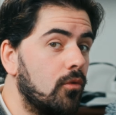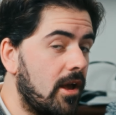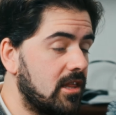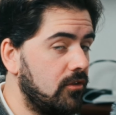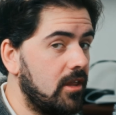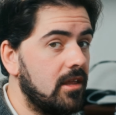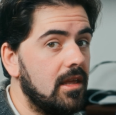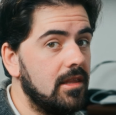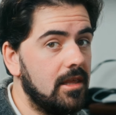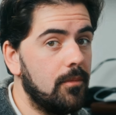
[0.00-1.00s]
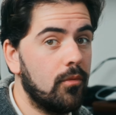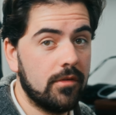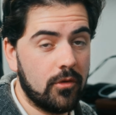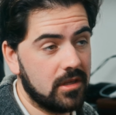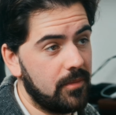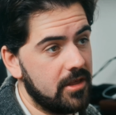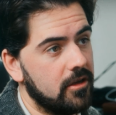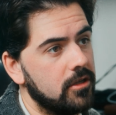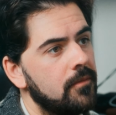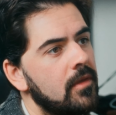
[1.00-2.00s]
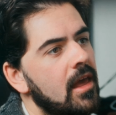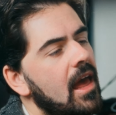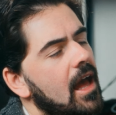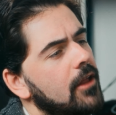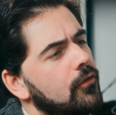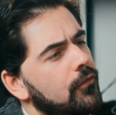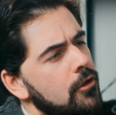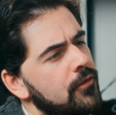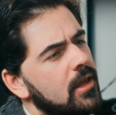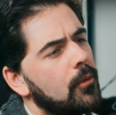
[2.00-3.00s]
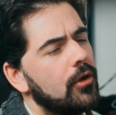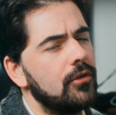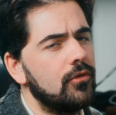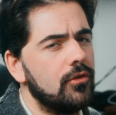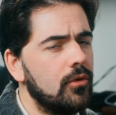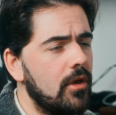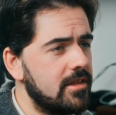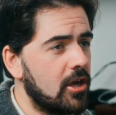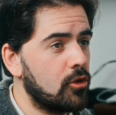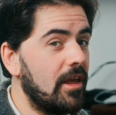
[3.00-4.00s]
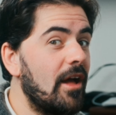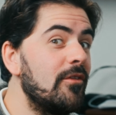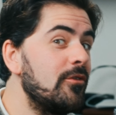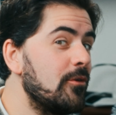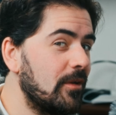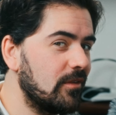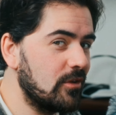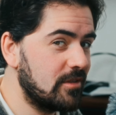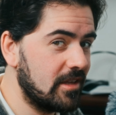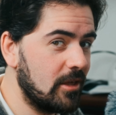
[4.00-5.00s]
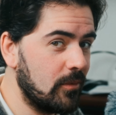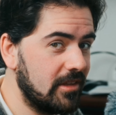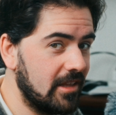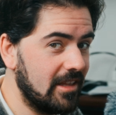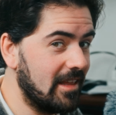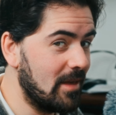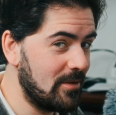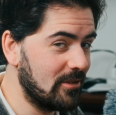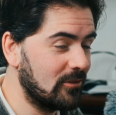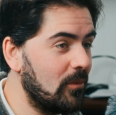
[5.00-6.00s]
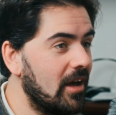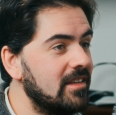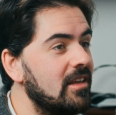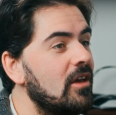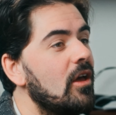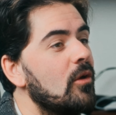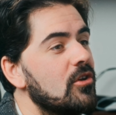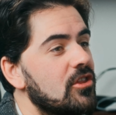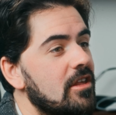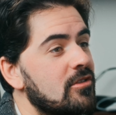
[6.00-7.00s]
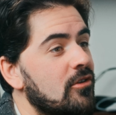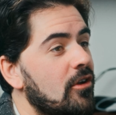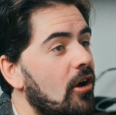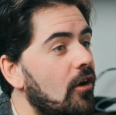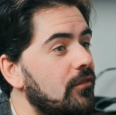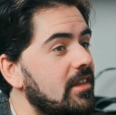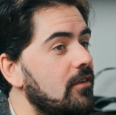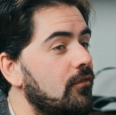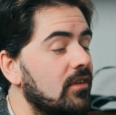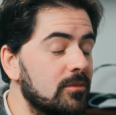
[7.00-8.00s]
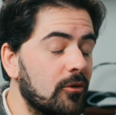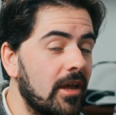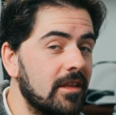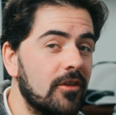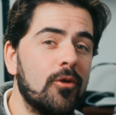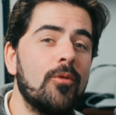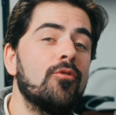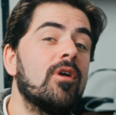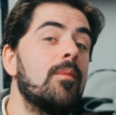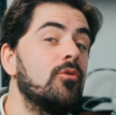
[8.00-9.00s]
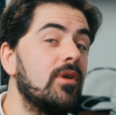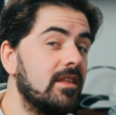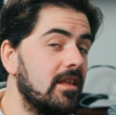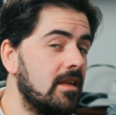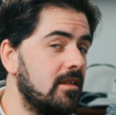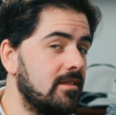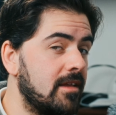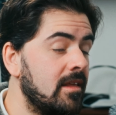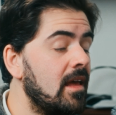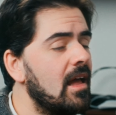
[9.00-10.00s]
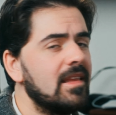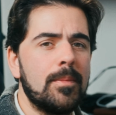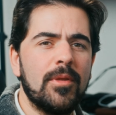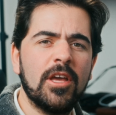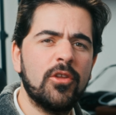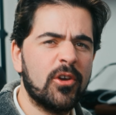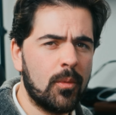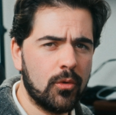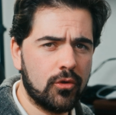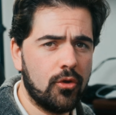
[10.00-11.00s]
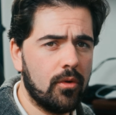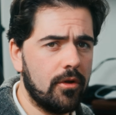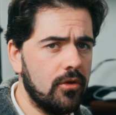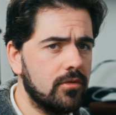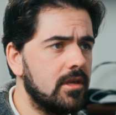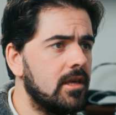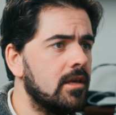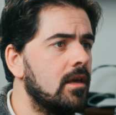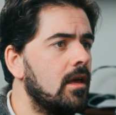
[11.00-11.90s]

to Rec 709 in the previous episode. And the first thing I'm going to do is actually undo one of the settings we did in the episode 1, which is turn off the film grain. And the reason why I'm doing this is that depending on the computer you are using,